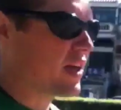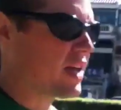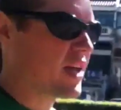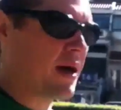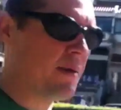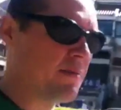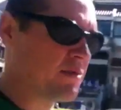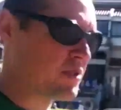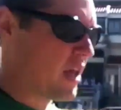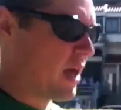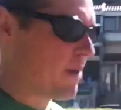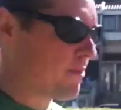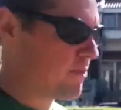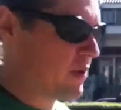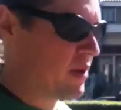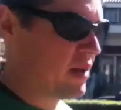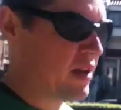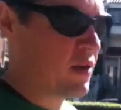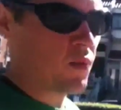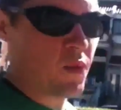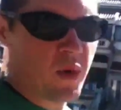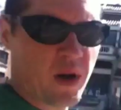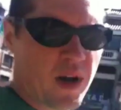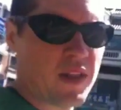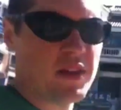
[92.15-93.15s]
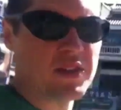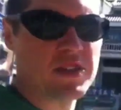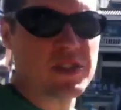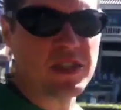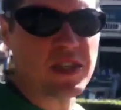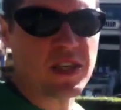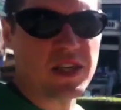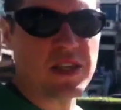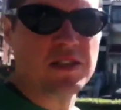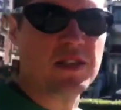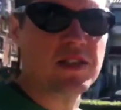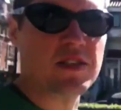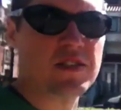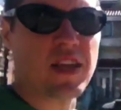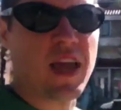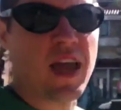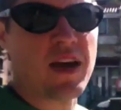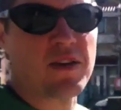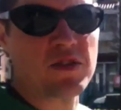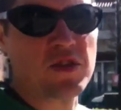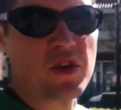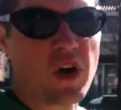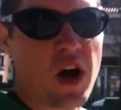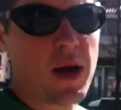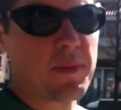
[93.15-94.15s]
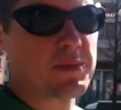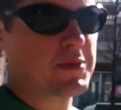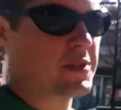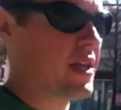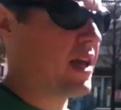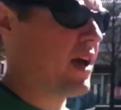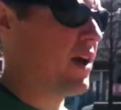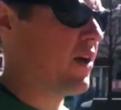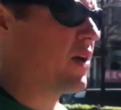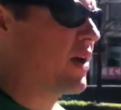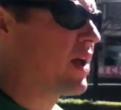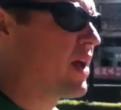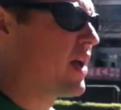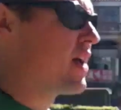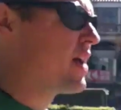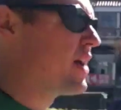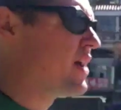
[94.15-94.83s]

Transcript: it comes up and in one of the scenes the sound drops out.